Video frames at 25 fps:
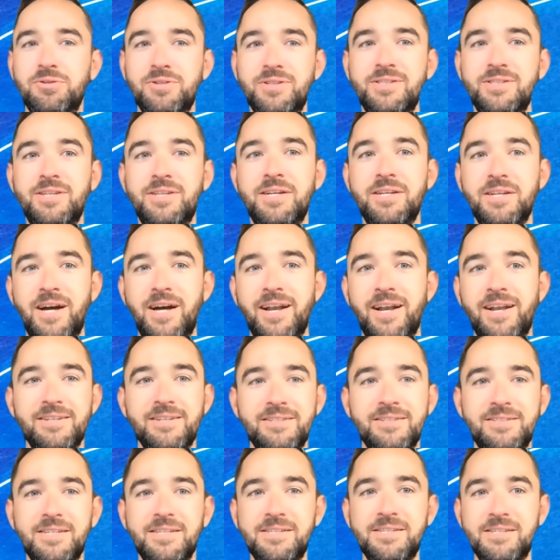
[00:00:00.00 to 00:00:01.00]
say 9 out of
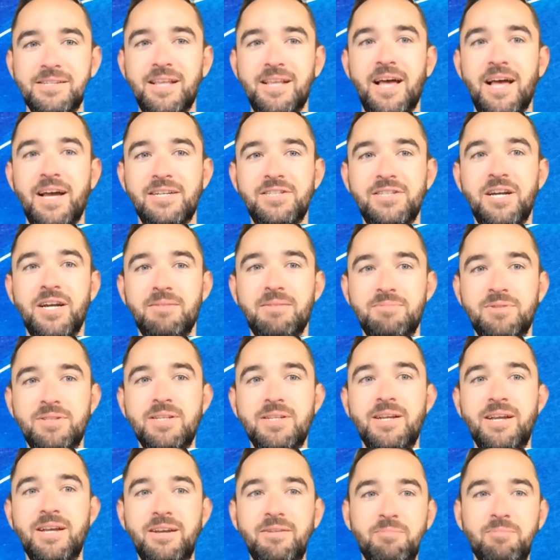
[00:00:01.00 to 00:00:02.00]
10 Slack chimes
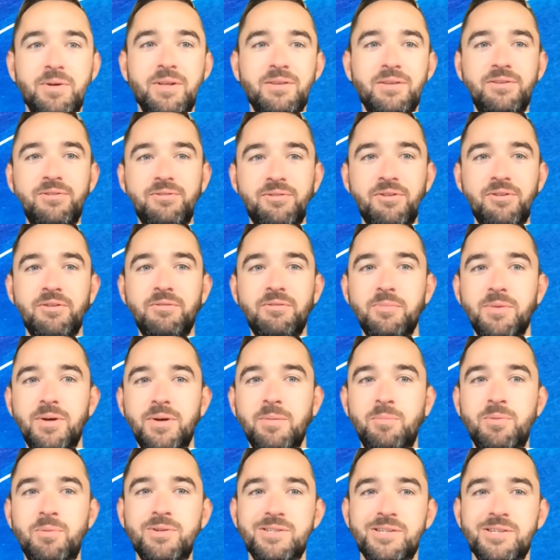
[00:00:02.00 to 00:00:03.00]
today have been from a
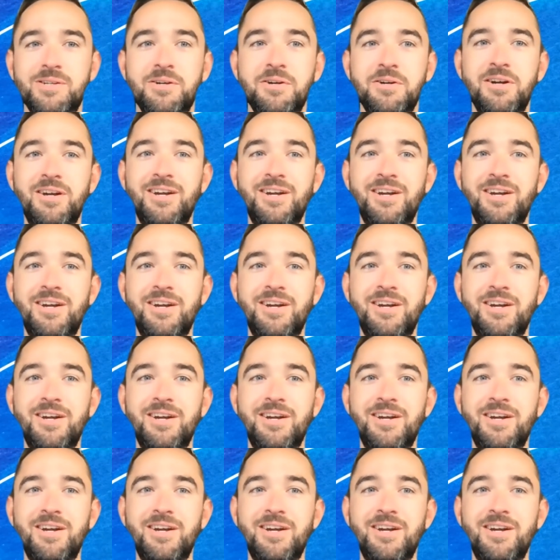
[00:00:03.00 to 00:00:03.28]
presenter.